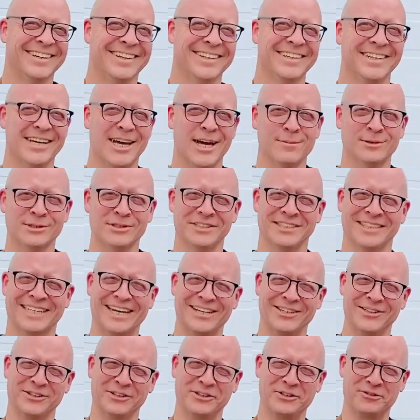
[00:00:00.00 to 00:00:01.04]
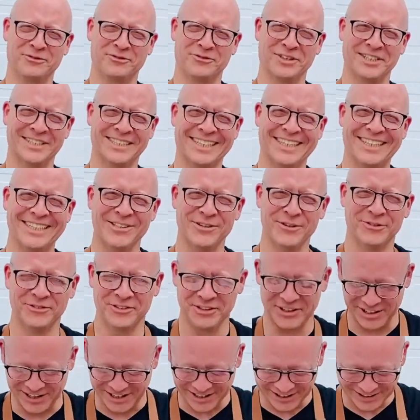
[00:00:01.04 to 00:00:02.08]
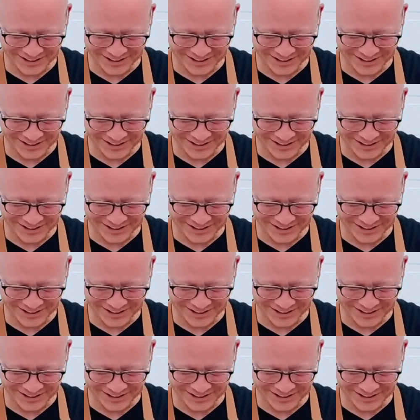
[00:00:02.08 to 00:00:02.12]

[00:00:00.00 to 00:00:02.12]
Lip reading: Emily's getting a little frisky over there.